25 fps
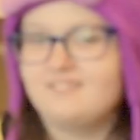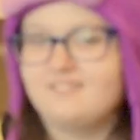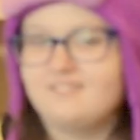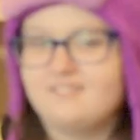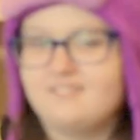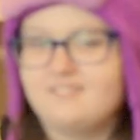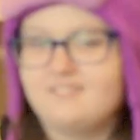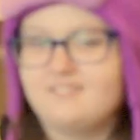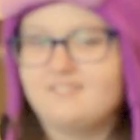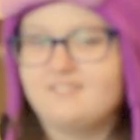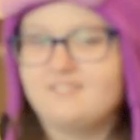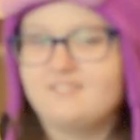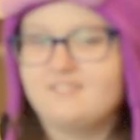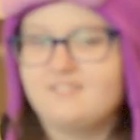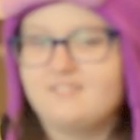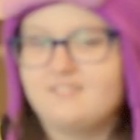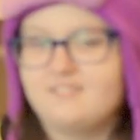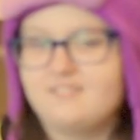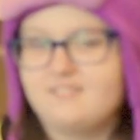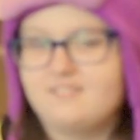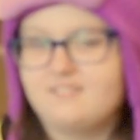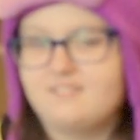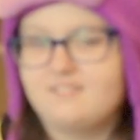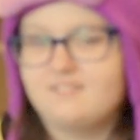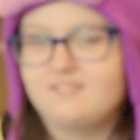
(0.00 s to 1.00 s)

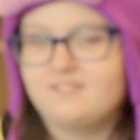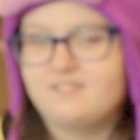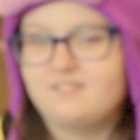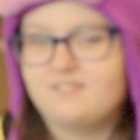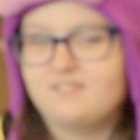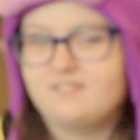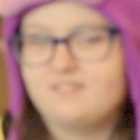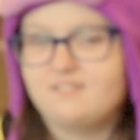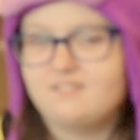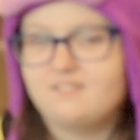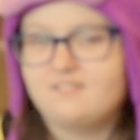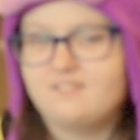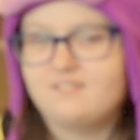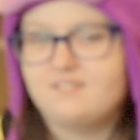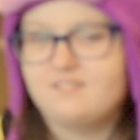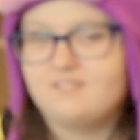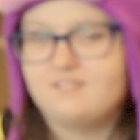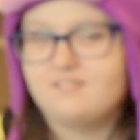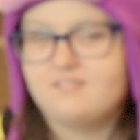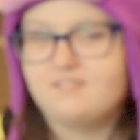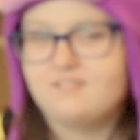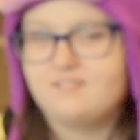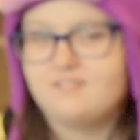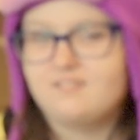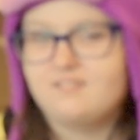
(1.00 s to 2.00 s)

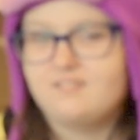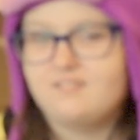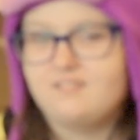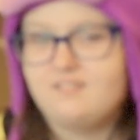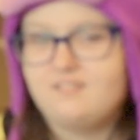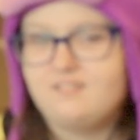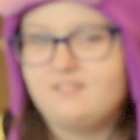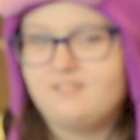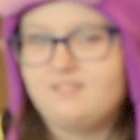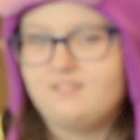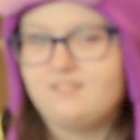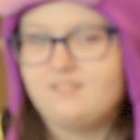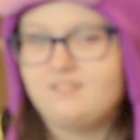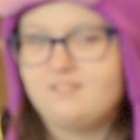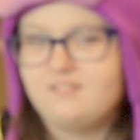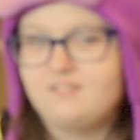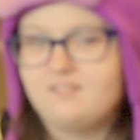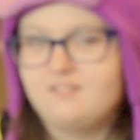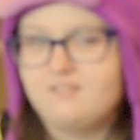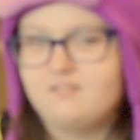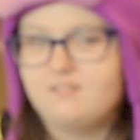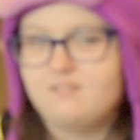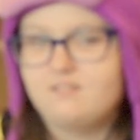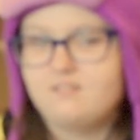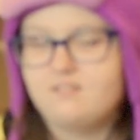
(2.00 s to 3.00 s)

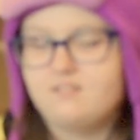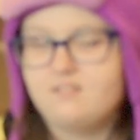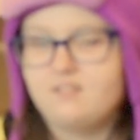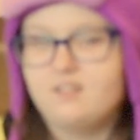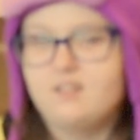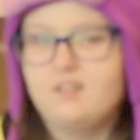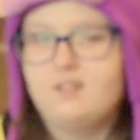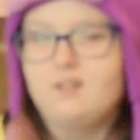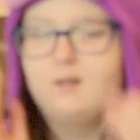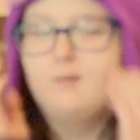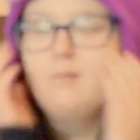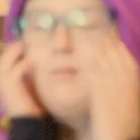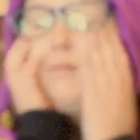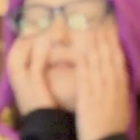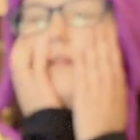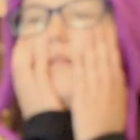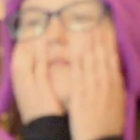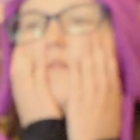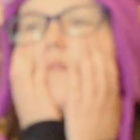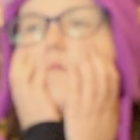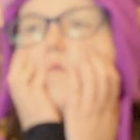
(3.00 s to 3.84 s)
(not speaking)